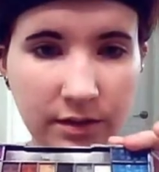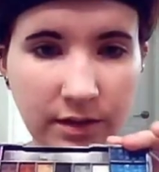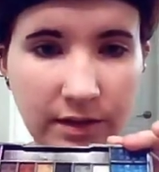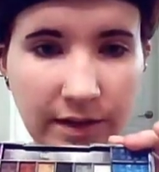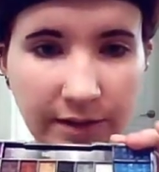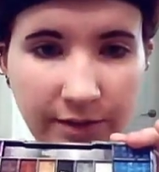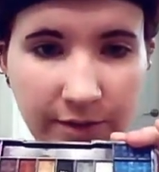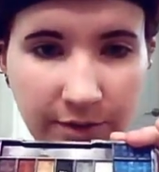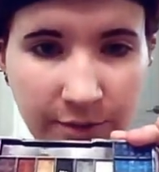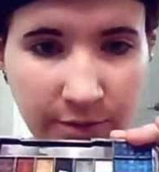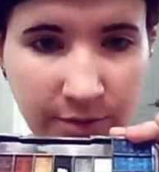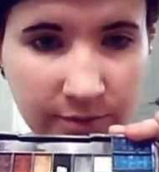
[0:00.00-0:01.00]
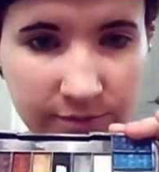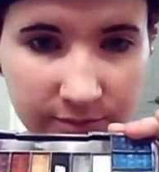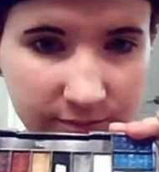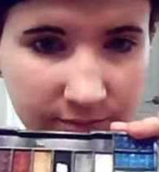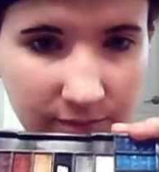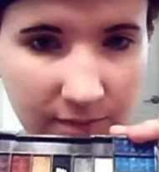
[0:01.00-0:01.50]
yellow,
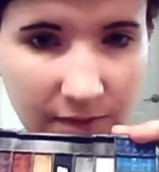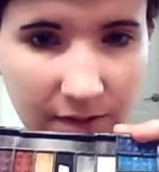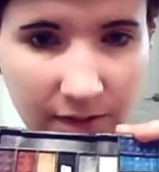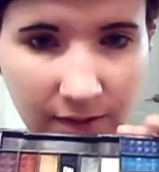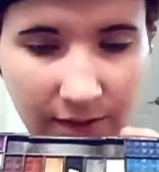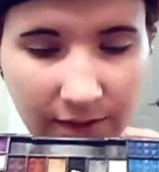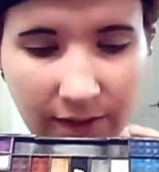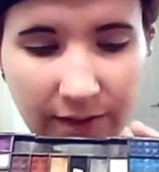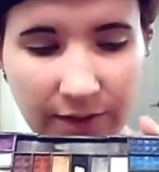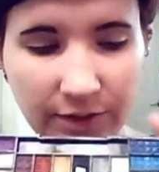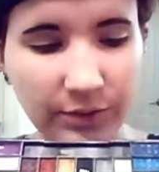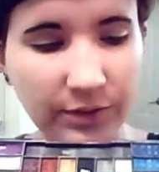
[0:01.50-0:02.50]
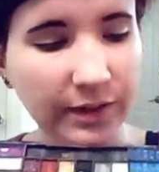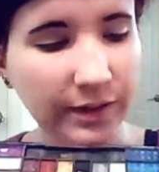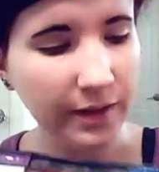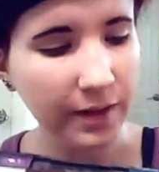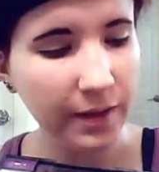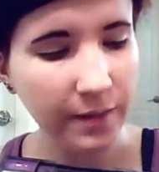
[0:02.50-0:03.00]
and you
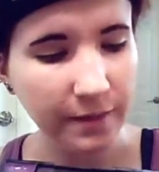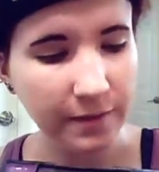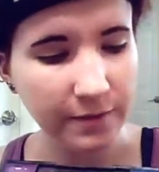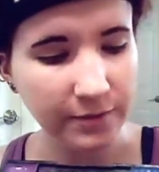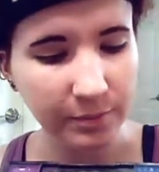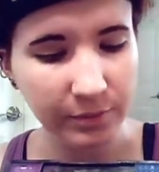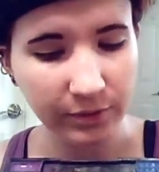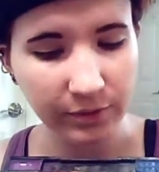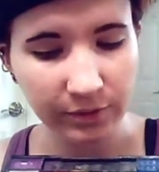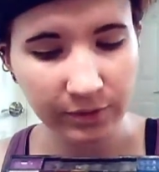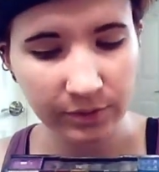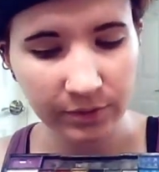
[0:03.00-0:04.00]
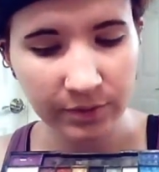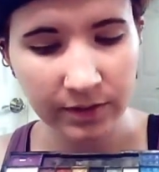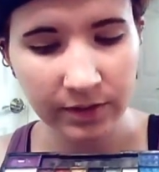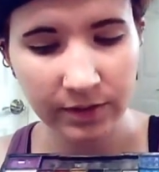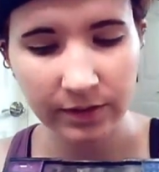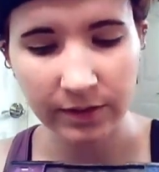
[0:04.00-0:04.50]
need this
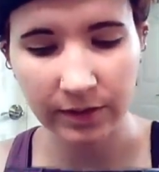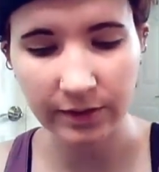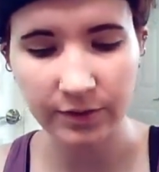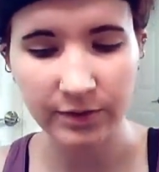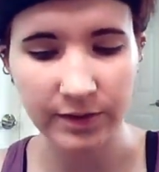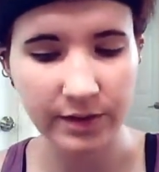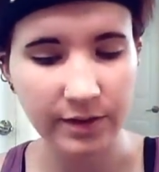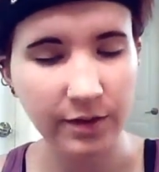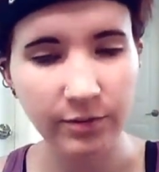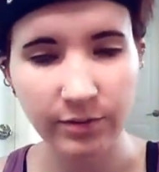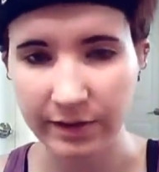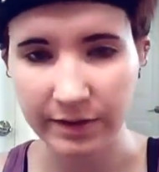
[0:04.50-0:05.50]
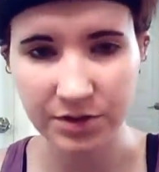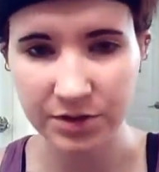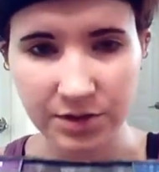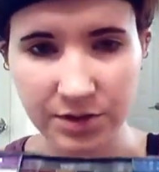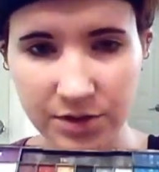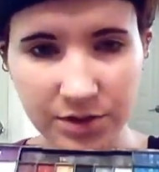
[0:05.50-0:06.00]
blue, and you need a
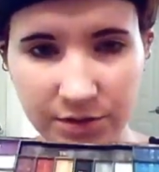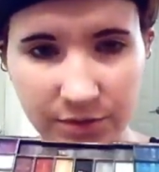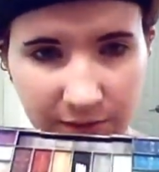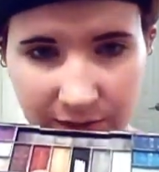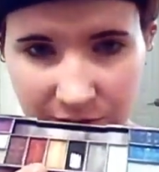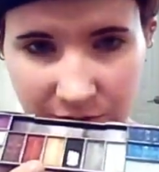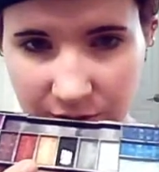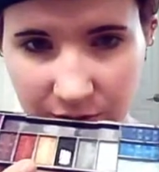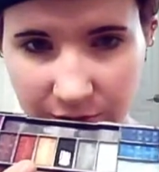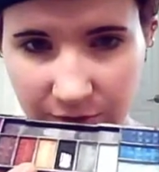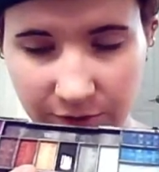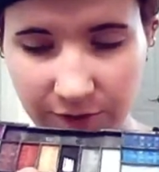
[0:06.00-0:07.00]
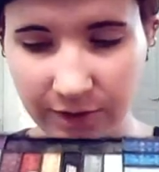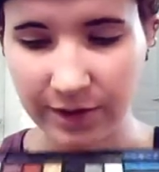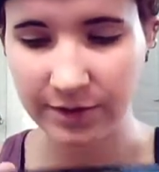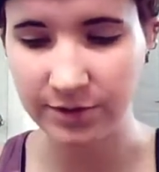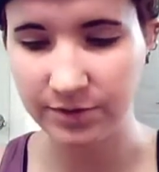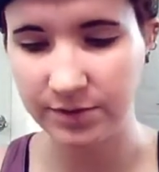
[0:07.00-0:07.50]
reddish, just a reddish color.
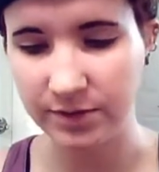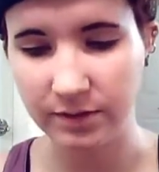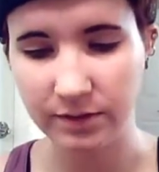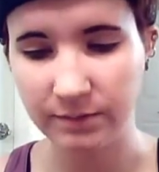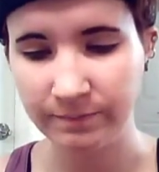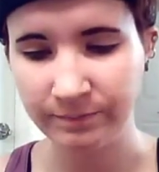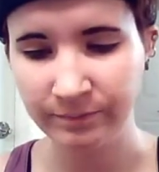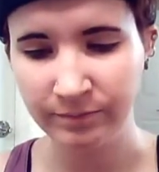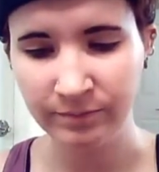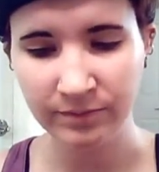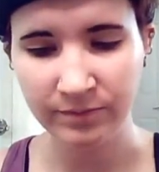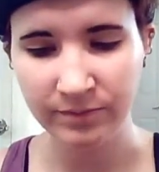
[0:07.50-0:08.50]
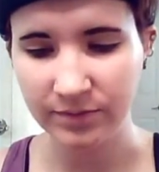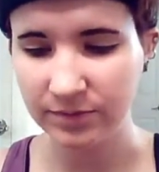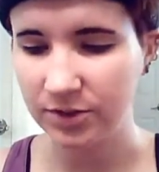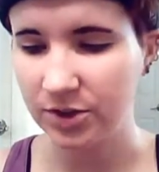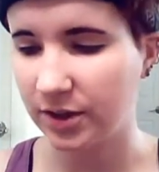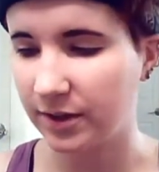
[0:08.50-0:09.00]
I use like,
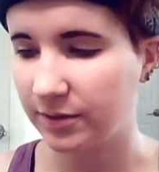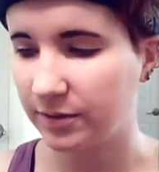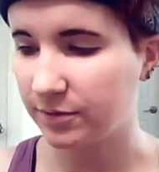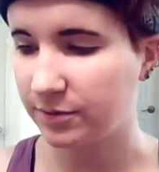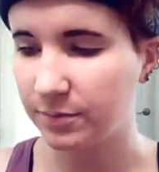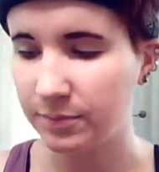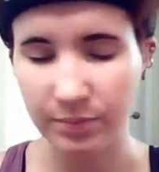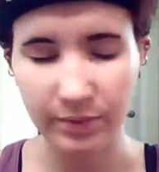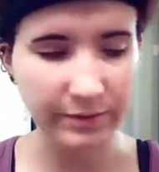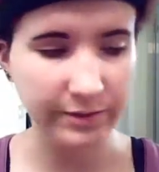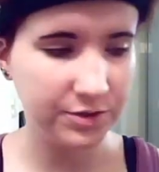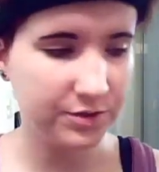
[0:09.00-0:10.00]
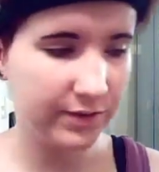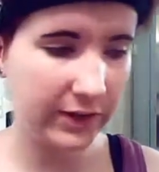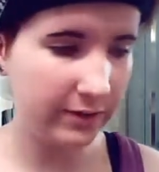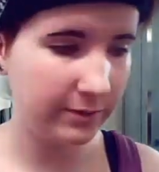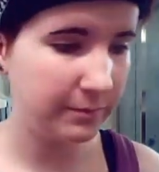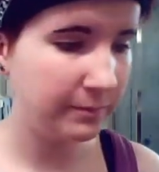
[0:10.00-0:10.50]
it's kind of brownish
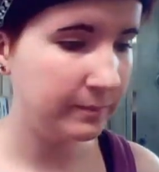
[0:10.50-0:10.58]
red.